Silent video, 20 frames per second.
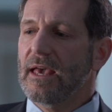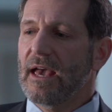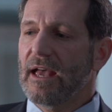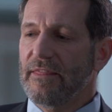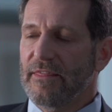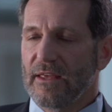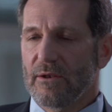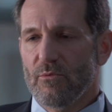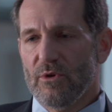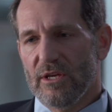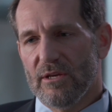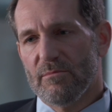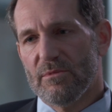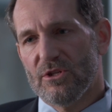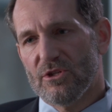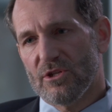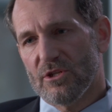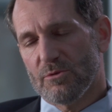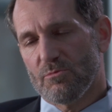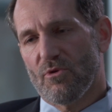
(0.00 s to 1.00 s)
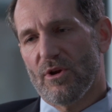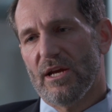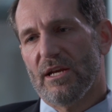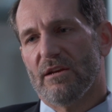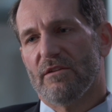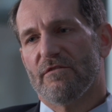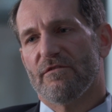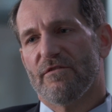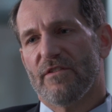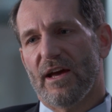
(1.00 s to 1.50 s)
And then we imaged his
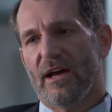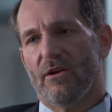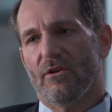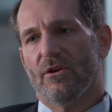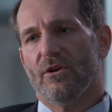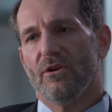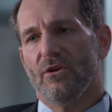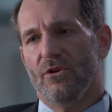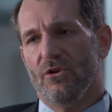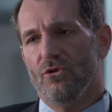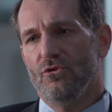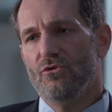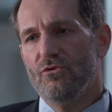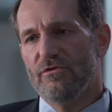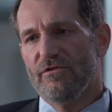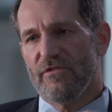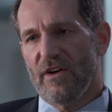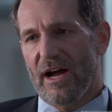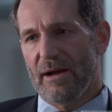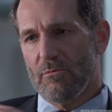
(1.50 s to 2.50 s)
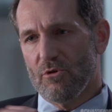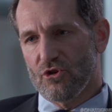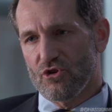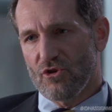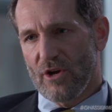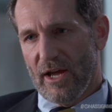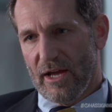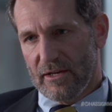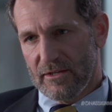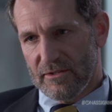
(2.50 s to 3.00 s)
brain and found new fiber
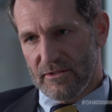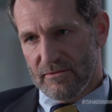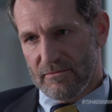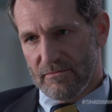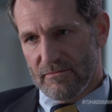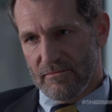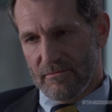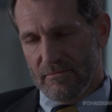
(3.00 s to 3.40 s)
tracks.